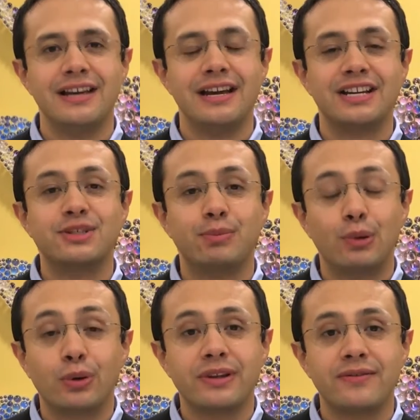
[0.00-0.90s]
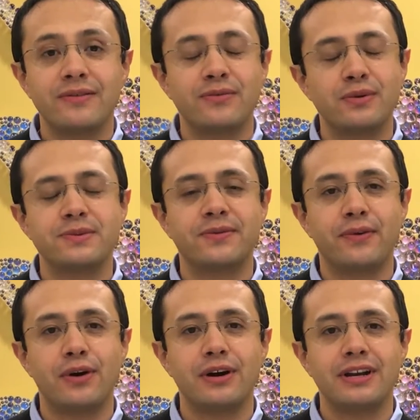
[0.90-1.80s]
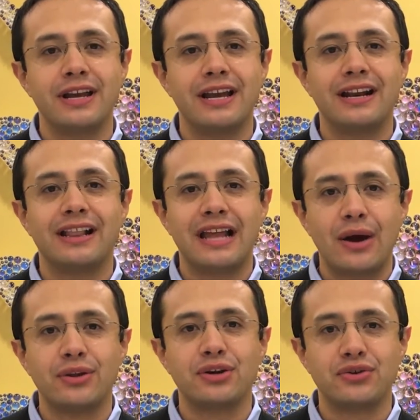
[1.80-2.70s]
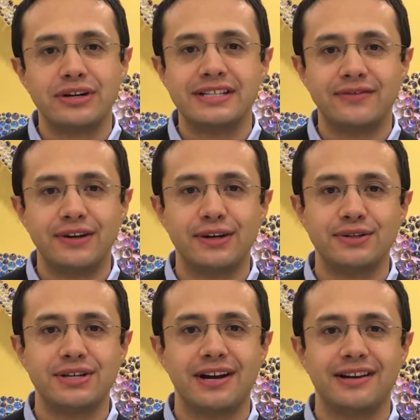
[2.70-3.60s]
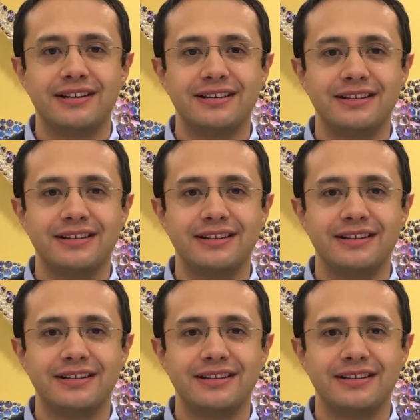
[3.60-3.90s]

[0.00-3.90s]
explore different forms of art, and allow their creativity to shine.